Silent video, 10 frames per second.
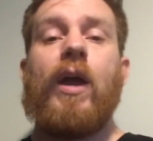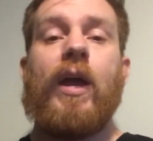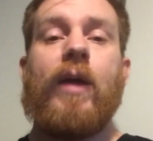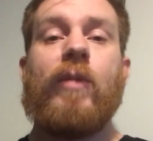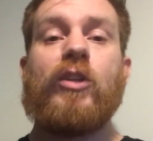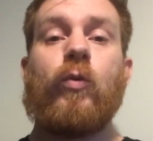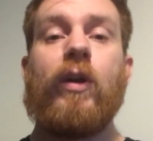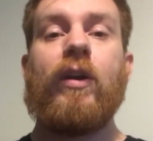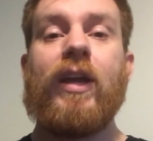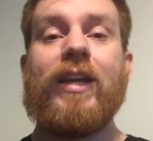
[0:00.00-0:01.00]
Uh, my
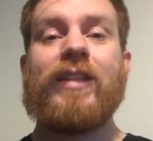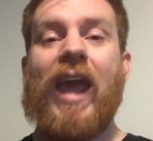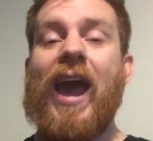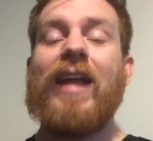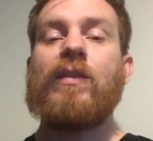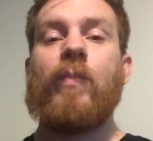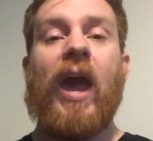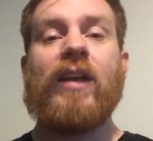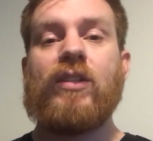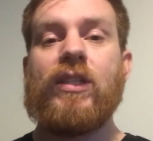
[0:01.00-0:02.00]
Twitter is at
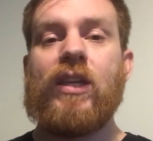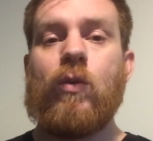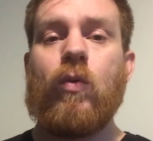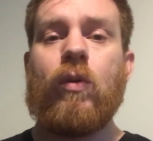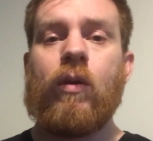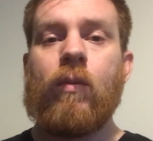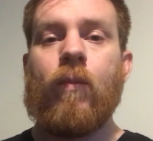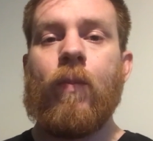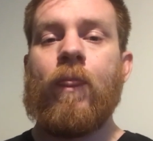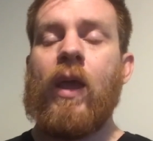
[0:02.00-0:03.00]
back to sequel.
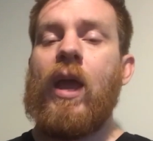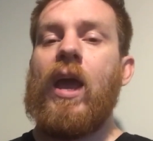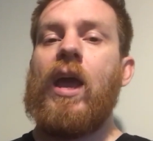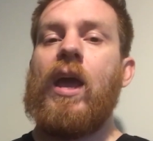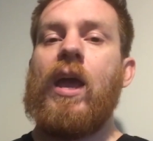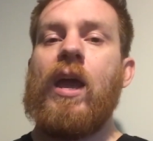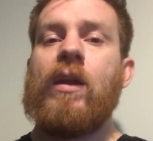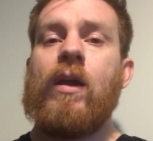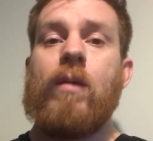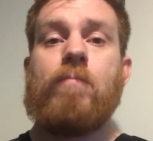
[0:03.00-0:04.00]

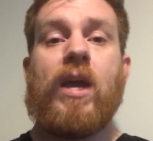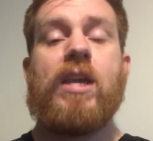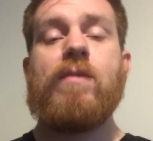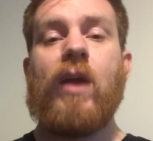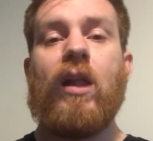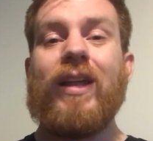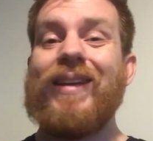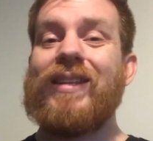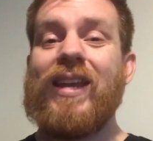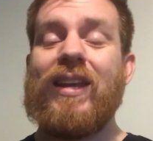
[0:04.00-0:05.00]
And my email
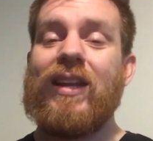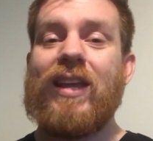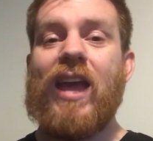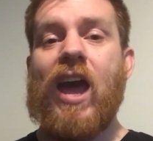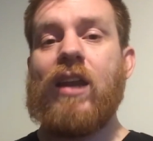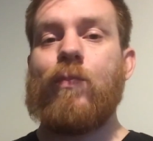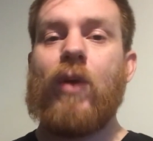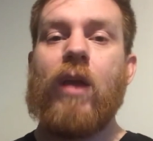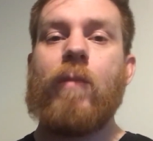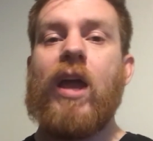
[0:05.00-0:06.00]
is nlee at
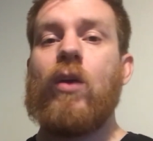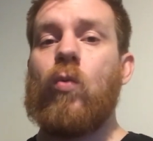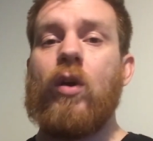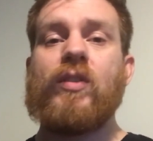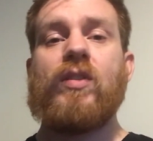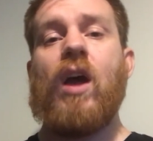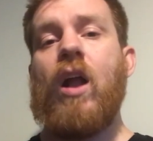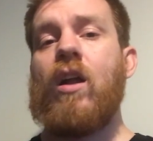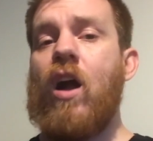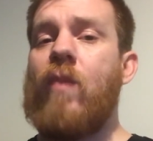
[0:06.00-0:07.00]

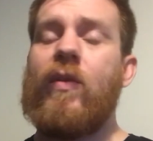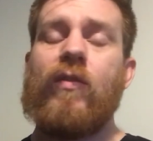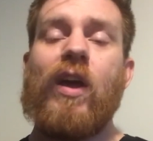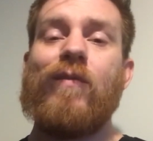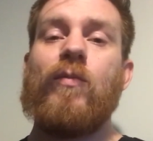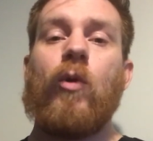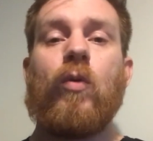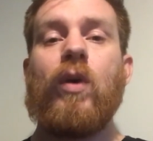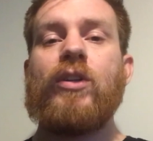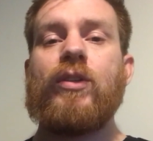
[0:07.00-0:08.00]
pragmaticworks.com if you have any more
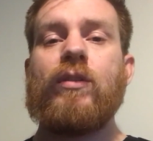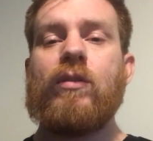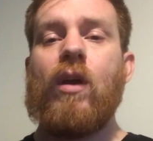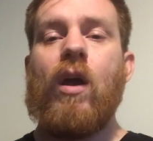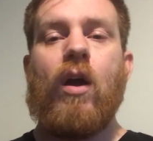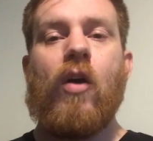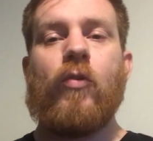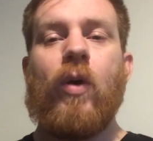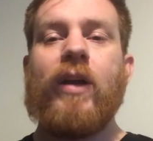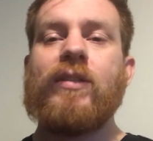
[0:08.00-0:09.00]
questions.
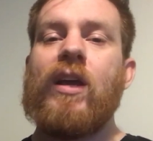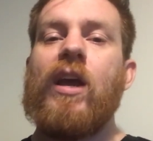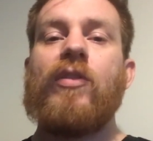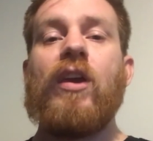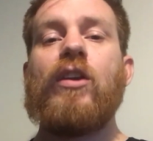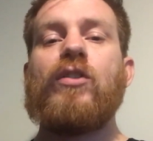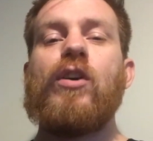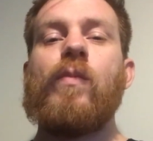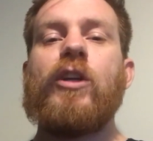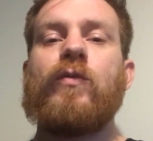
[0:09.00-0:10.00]
Otherwise, thank you
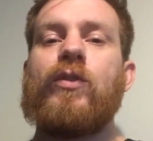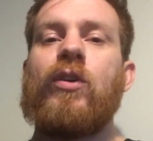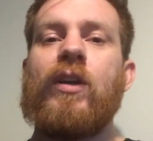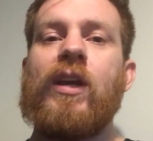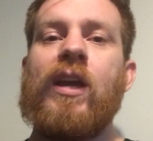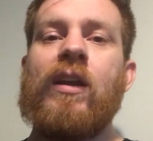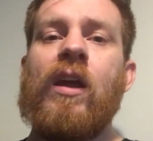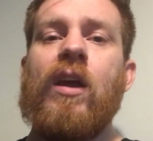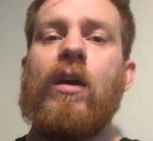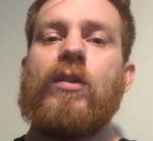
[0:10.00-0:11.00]
so much for turning in
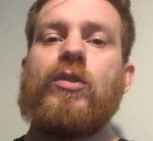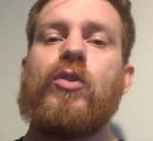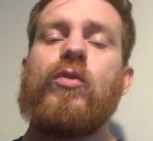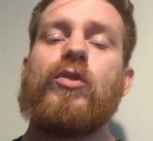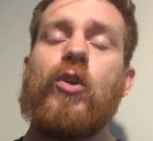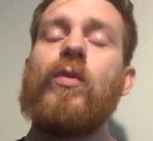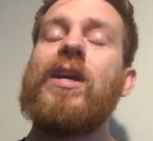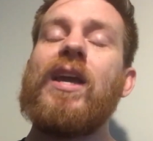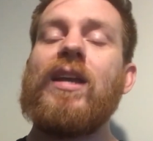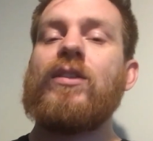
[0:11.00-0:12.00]
to
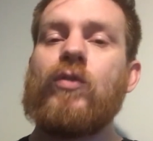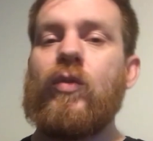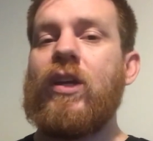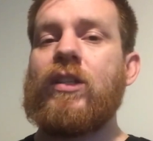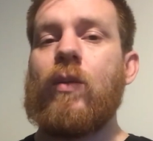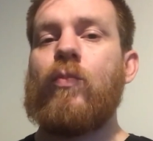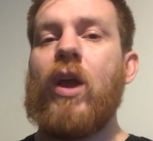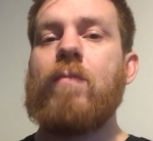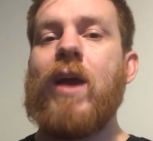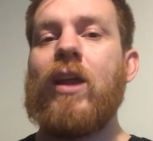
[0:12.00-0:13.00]
tuning in to this
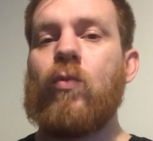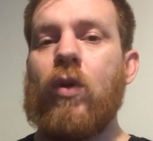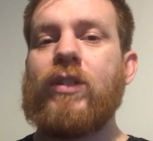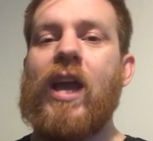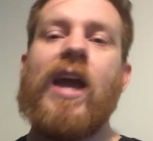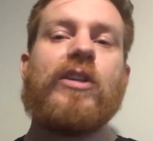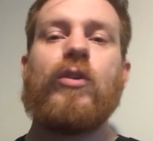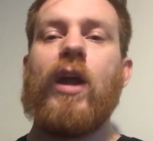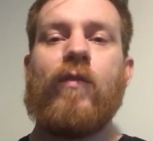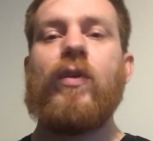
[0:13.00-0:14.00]
Pragmatic Works
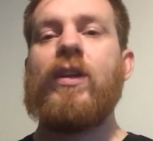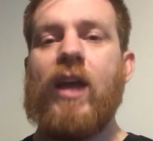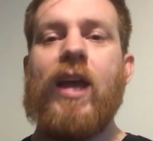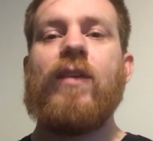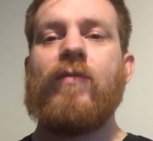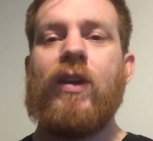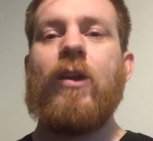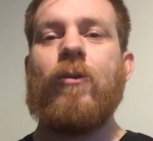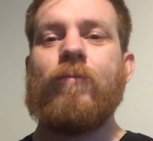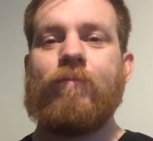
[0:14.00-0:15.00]
Azure Everyday
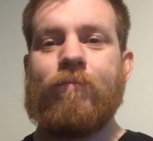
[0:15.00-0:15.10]
video.